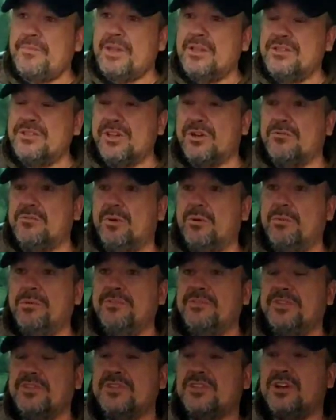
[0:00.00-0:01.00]
So what we've
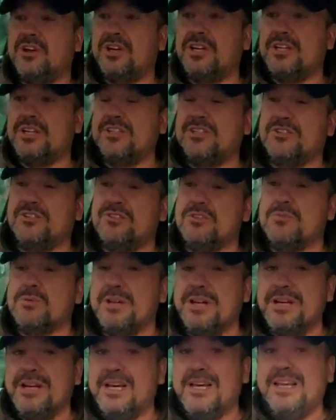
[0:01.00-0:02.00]
decided to do is we're
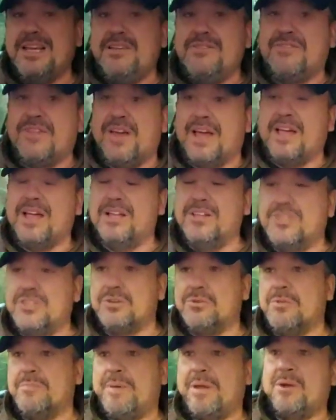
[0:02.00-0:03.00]
going to leave that
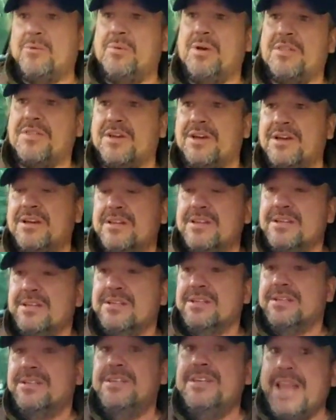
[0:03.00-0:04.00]
until the better weather
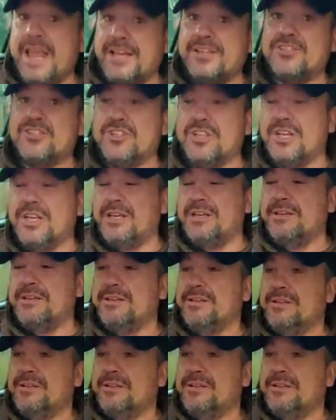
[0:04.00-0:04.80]
next year,